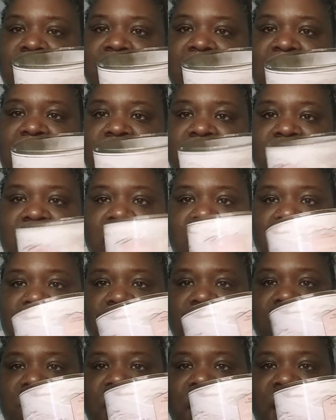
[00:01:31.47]
my
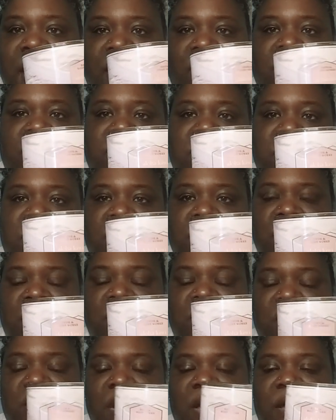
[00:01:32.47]
whole house.
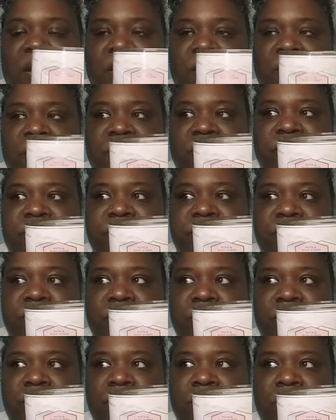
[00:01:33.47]

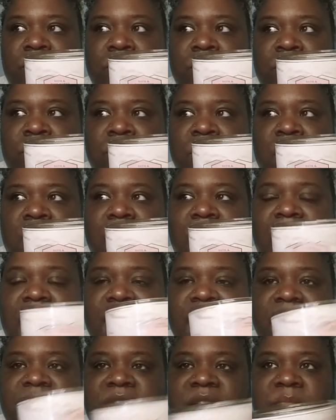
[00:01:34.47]
I
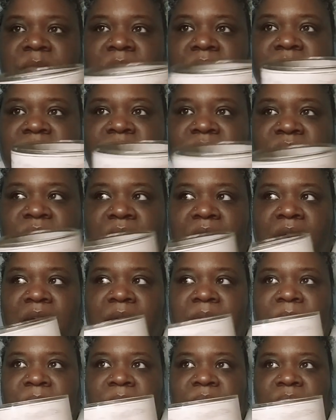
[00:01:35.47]
could smell it
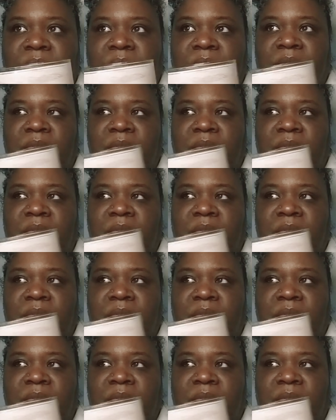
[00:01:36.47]
from